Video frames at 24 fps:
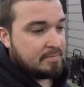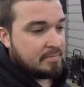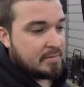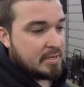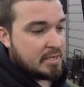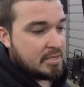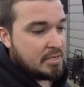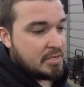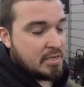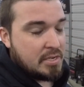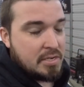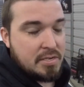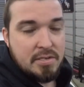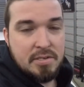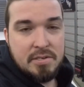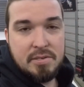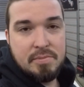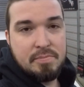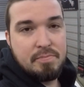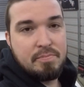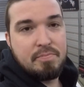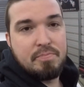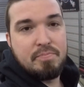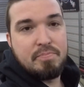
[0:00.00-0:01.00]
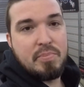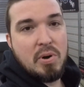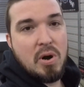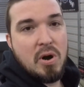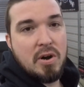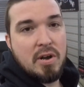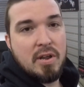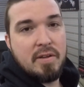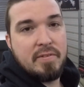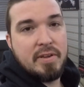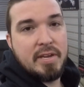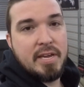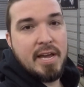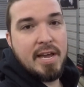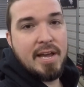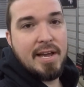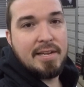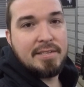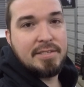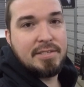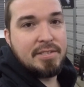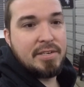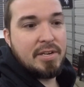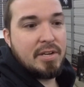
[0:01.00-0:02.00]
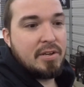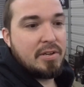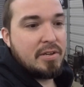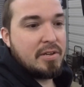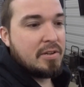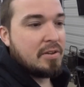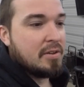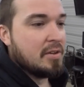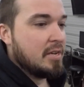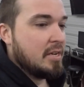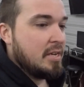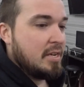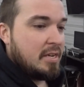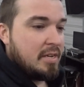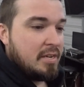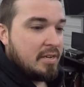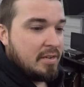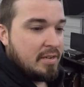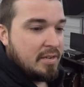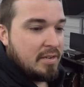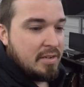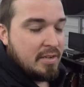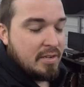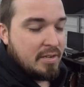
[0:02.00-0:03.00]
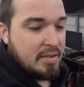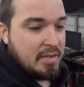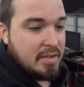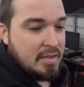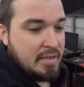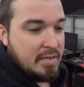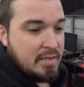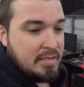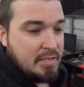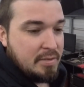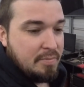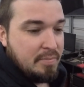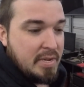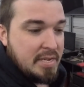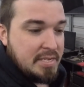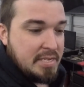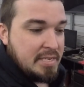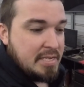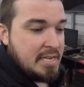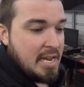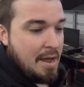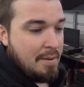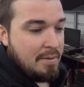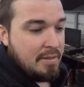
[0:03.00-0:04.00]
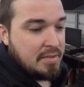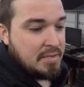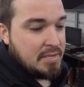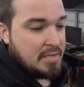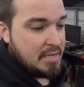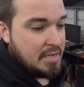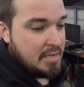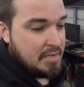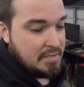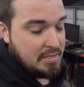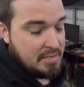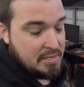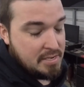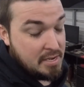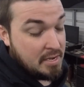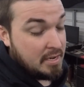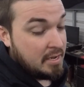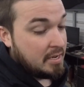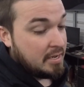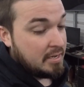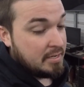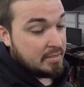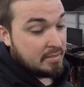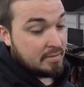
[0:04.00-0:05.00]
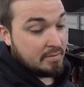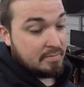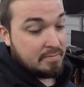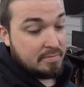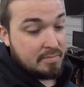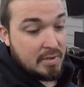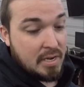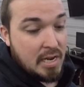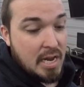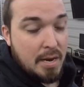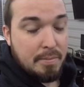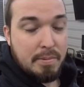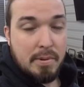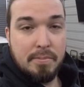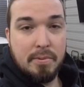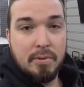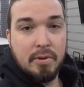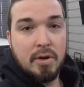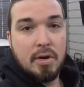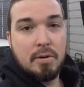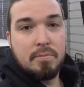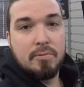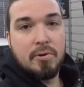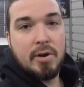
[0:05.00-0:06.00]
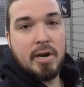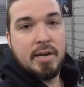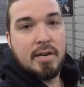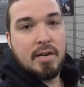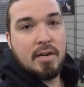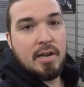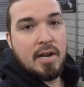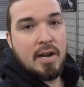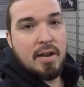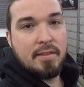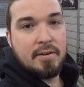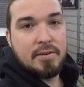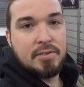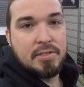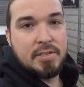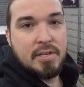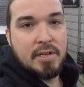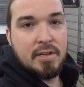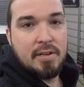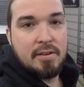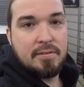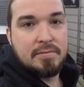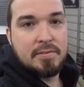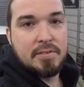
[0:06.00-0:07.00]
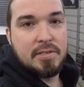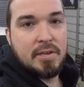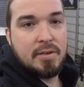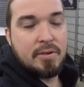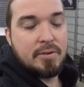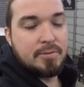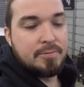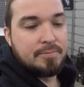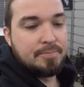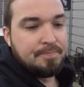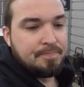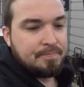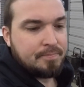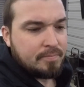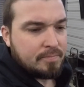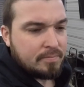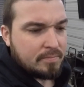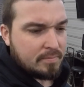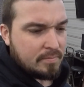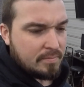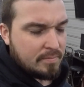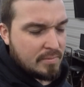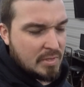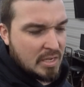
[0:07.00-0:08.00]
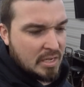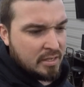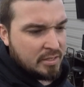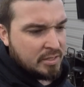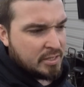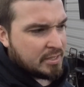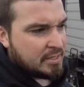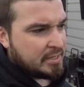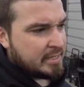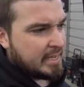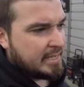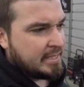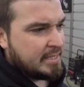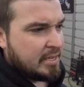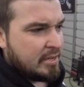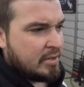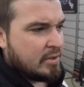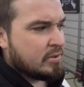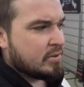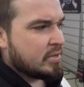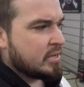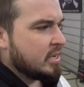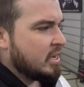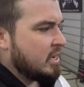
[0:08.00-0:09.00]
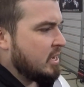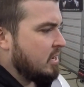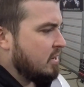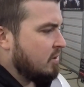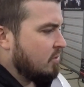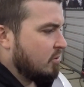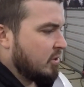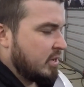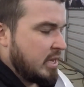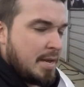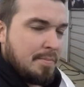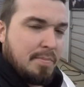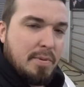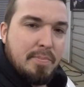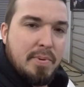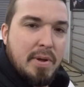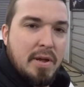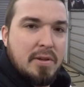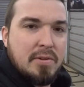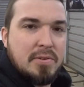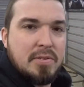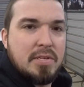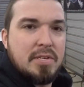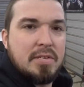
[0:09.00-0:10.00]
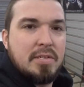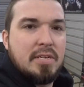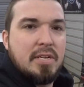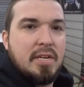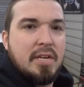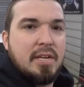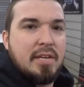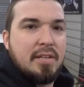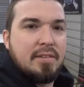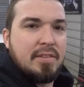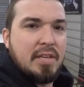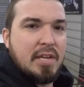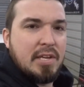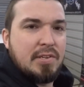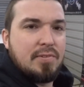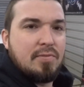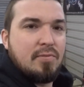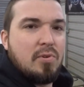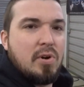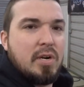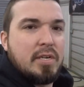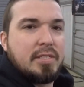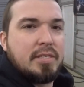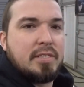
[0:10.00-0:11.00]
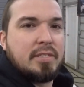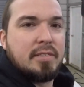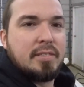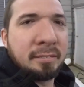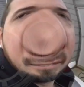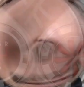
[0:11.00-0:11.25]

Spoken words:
It's just part of it, guys. You know, it's a busy time of the season and a lot of people are upgrading a lot of their stuff. So just stay tuned. We'll keep you posted, and thanks for watching.